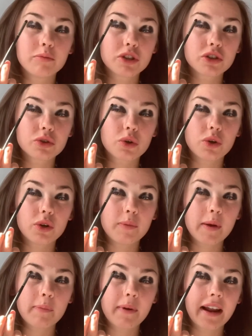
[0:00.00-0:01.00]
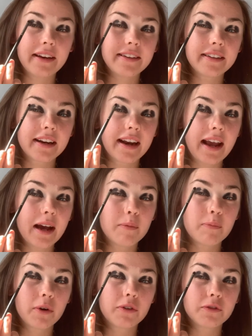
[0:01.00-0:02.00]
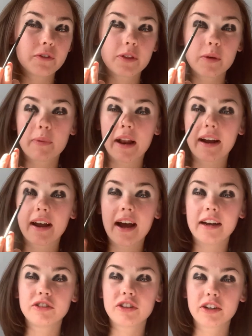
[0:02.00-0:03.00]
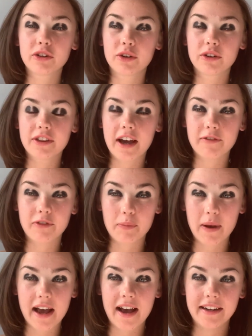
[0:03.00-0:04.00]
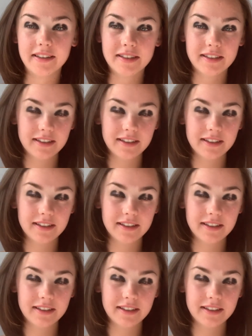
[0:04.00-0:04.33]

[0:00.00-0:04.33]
just going to be blending it above the black eyeshadow that I've applied.